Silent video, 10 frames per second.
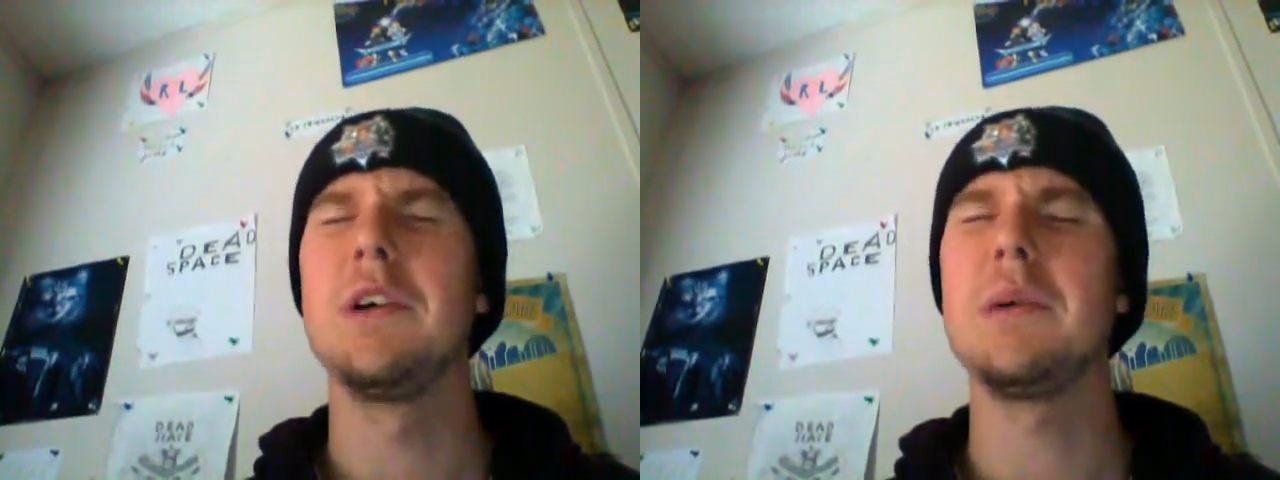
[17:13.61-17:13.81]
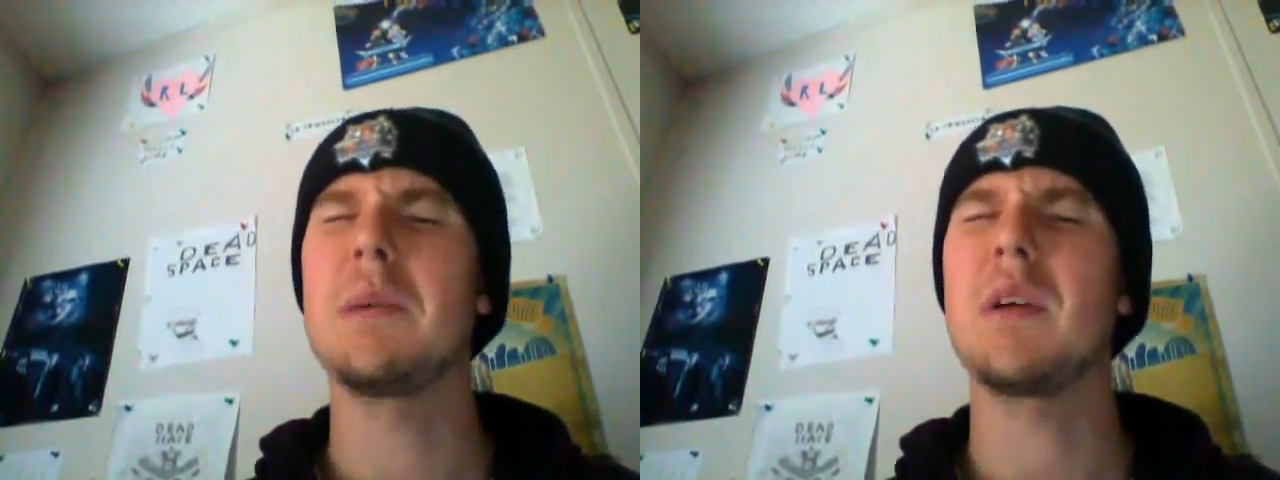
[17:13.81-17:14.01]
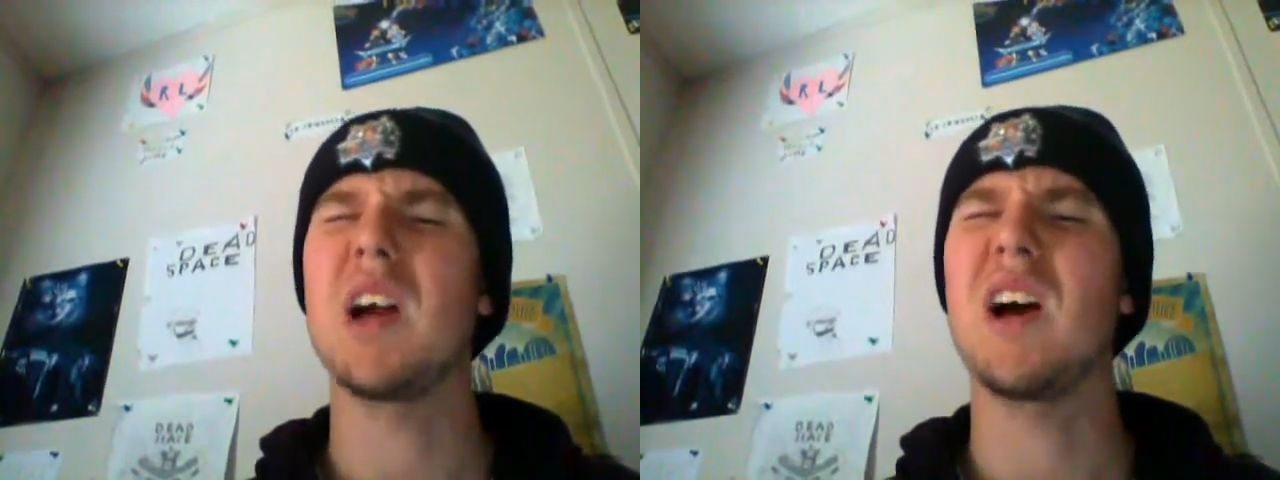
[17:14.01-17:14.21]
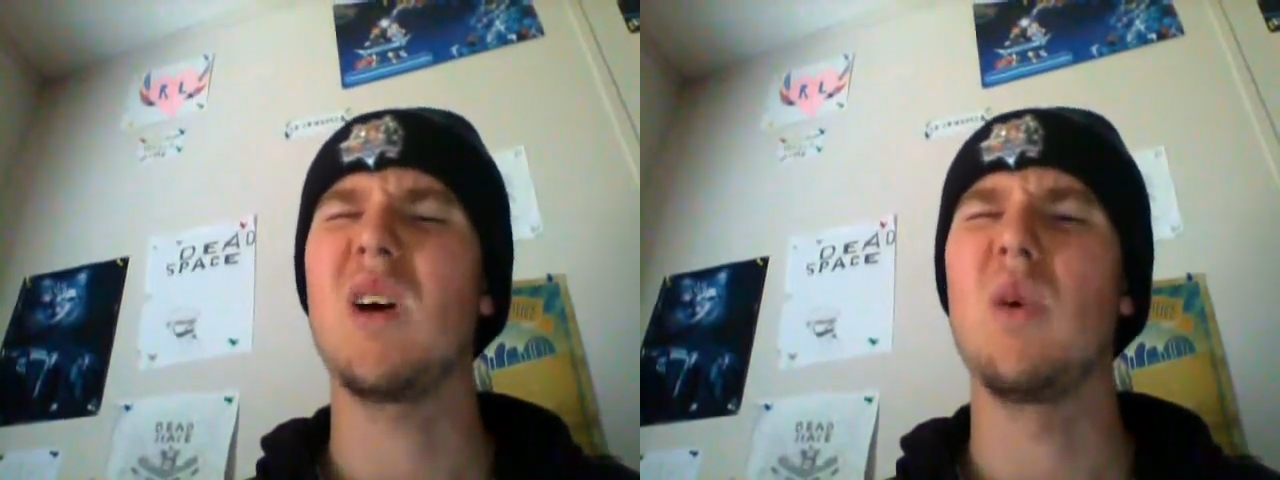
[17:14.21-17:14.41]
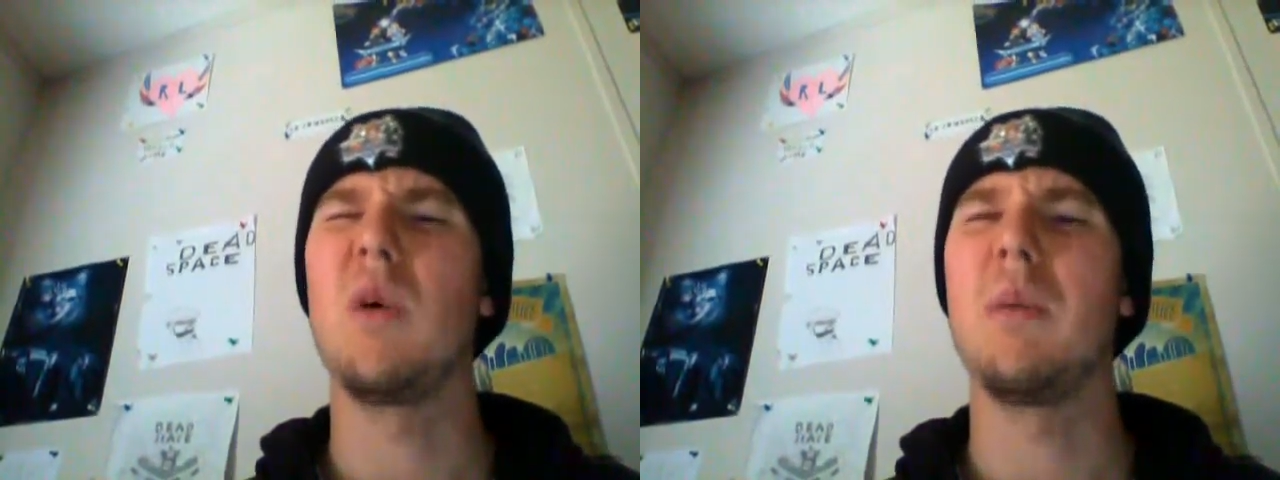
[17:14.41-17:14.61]
remember
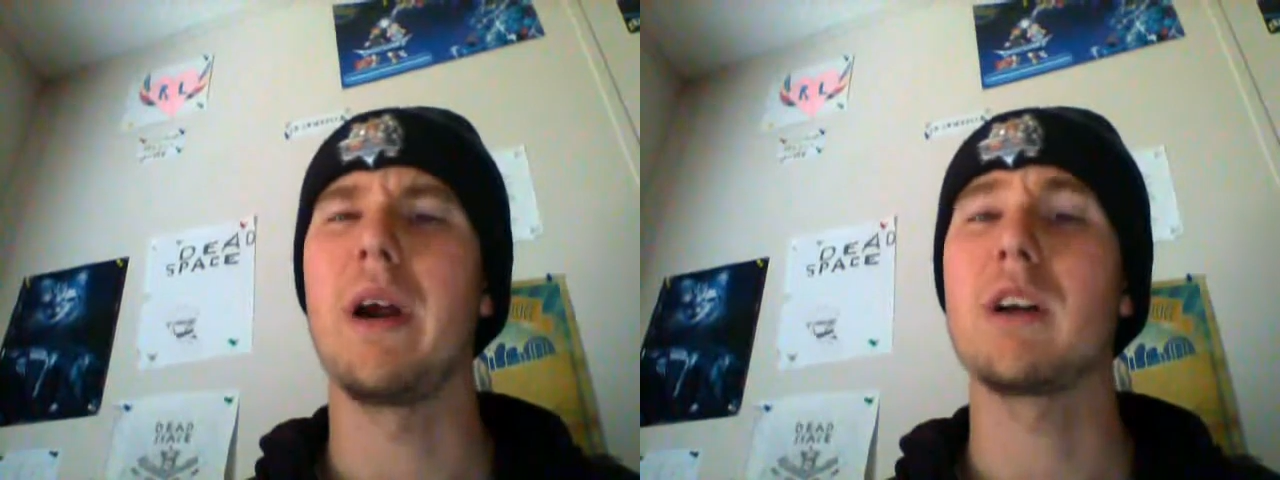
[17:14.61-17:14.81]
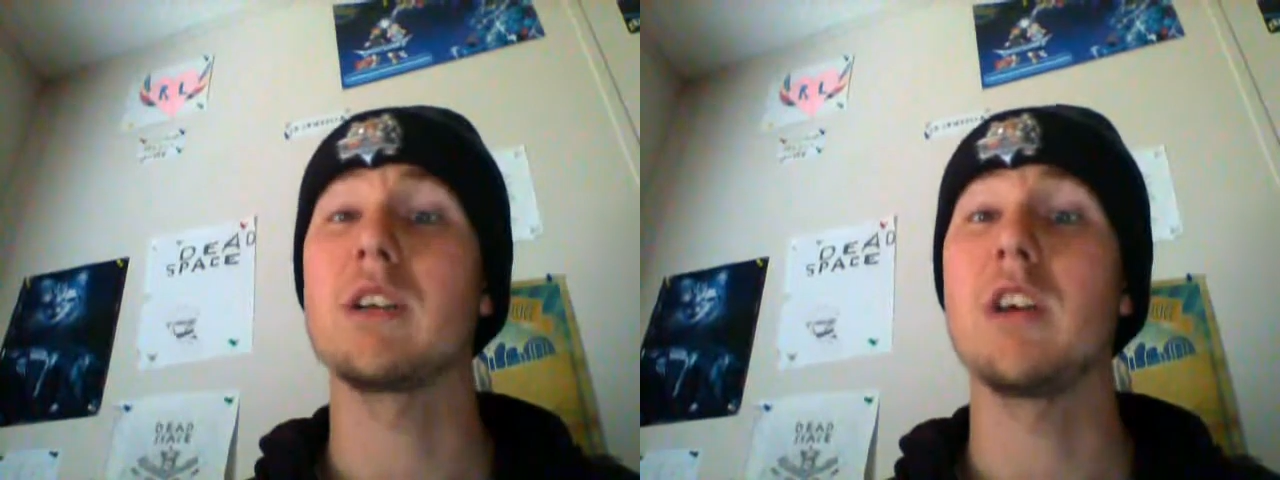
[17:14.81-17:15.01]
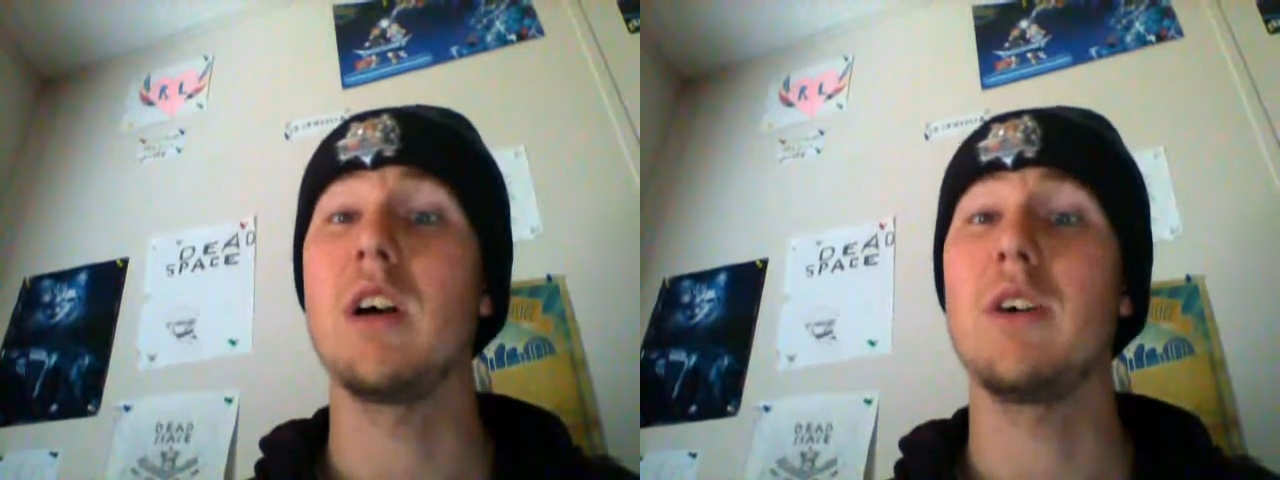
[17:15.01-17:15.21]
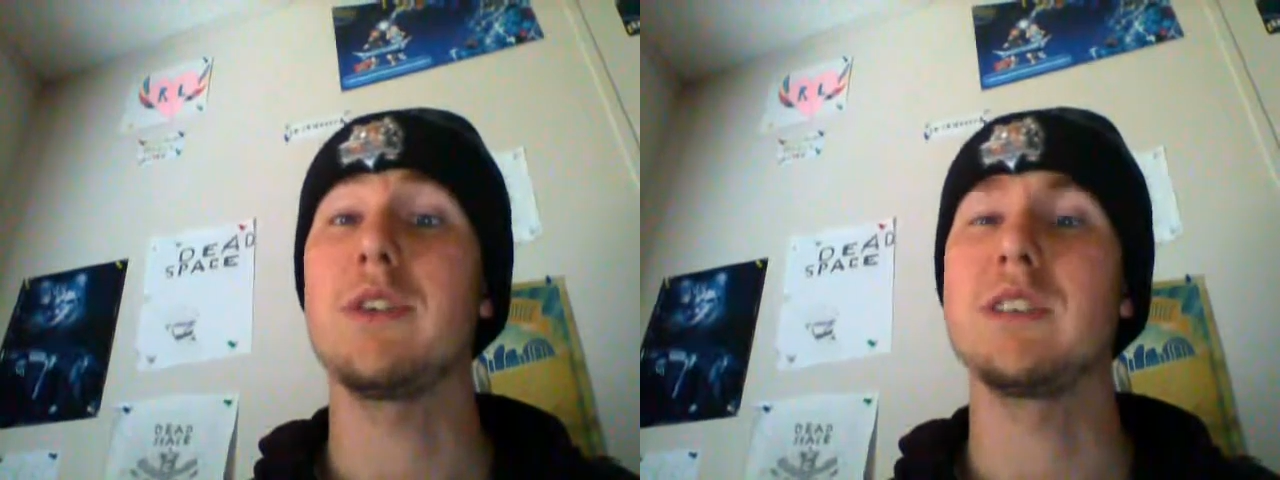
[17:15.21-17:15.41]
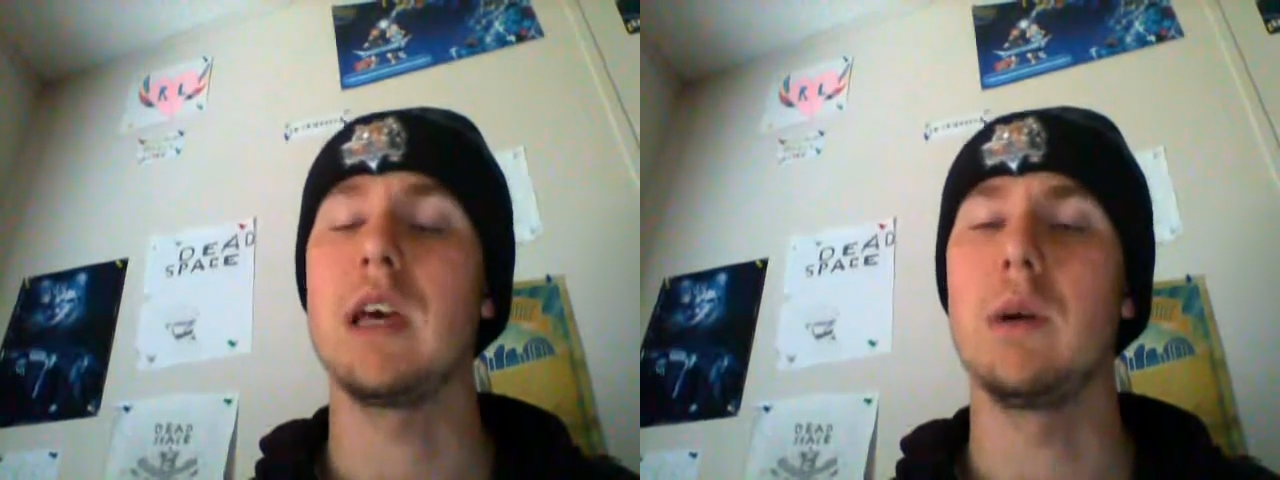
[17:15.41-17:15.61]
how
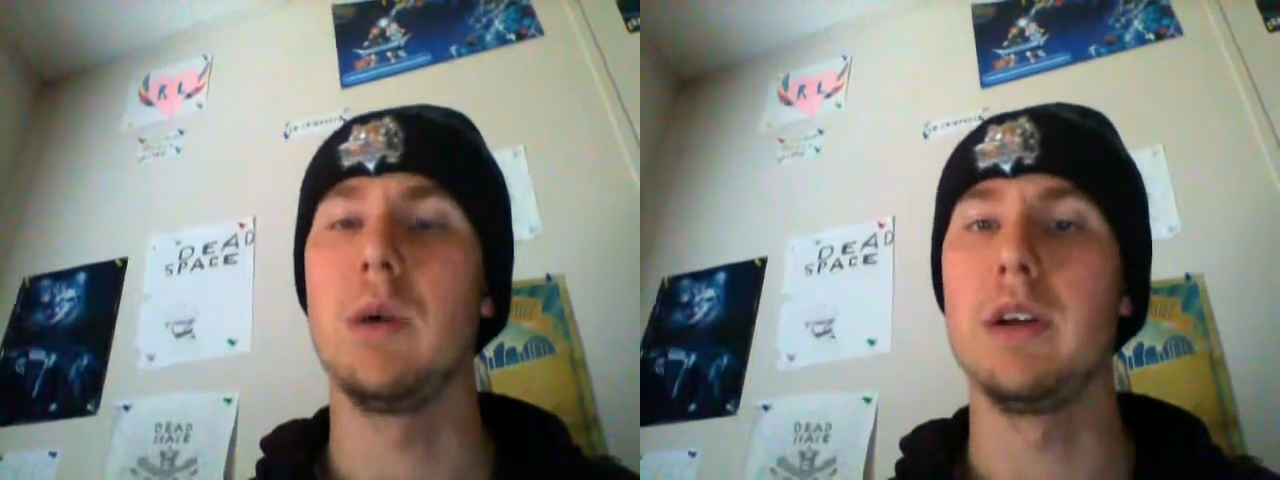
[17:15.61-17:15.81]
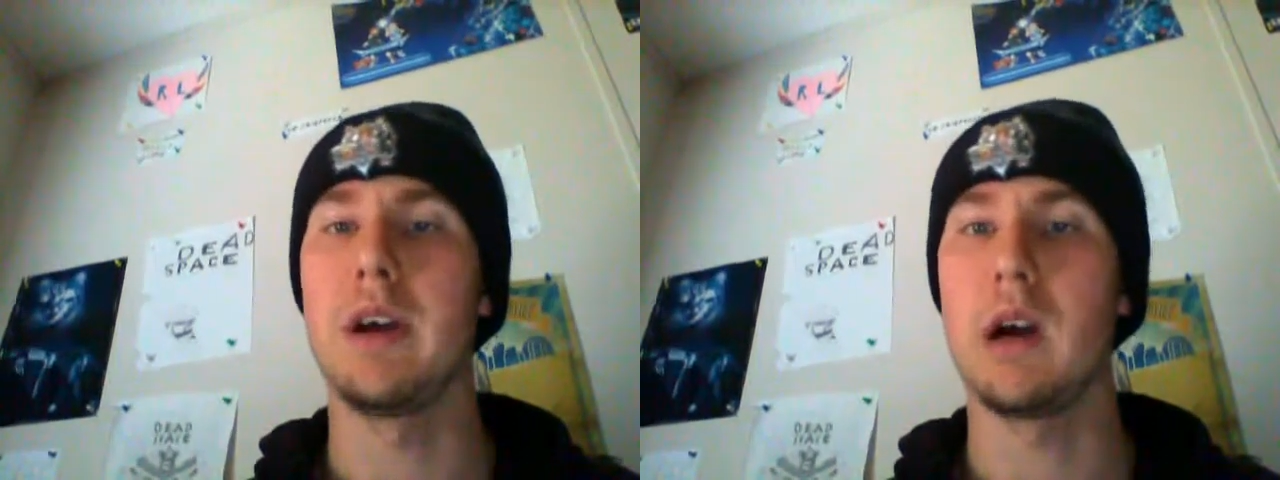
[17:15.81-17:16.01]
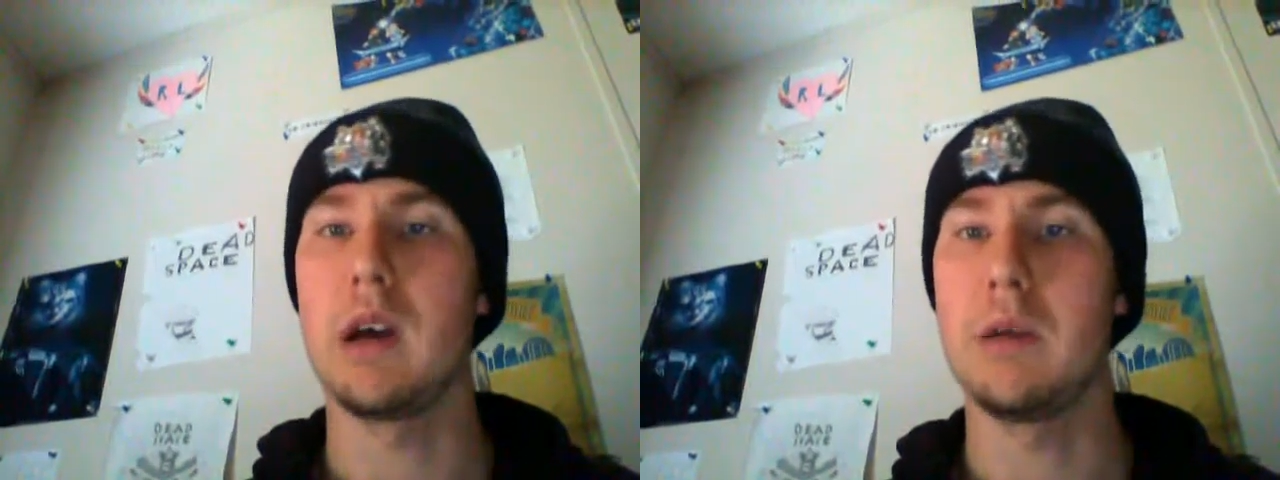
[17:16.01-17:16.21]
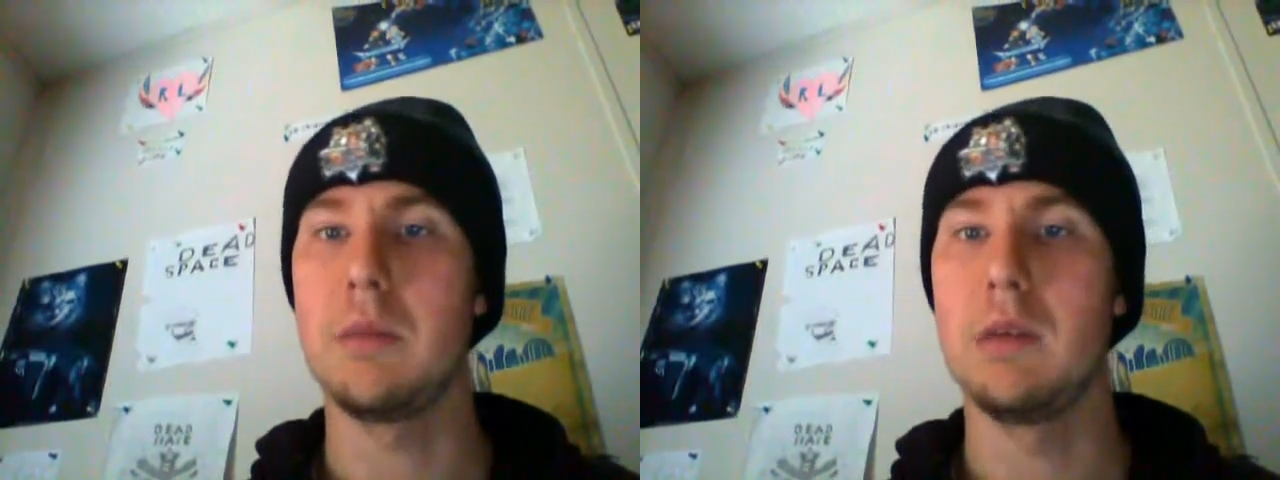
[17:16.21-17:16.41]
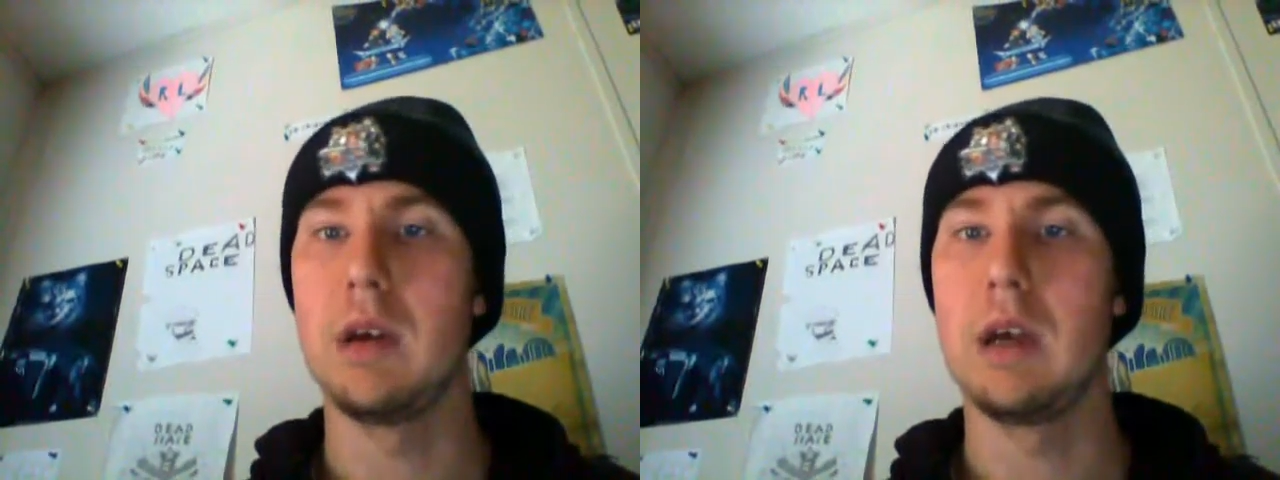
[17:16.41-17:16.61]
Microsoft said at one time,